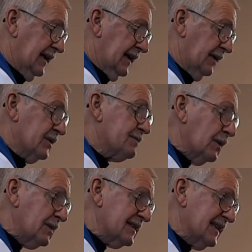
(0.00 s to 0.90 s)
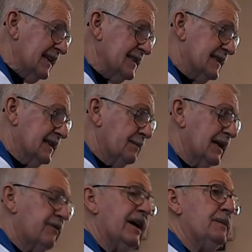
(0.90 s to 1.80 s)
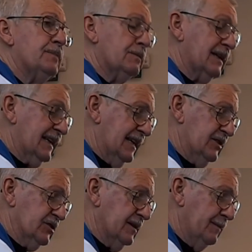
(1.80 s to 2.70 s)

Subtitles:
It was publicised in the Millerite publication The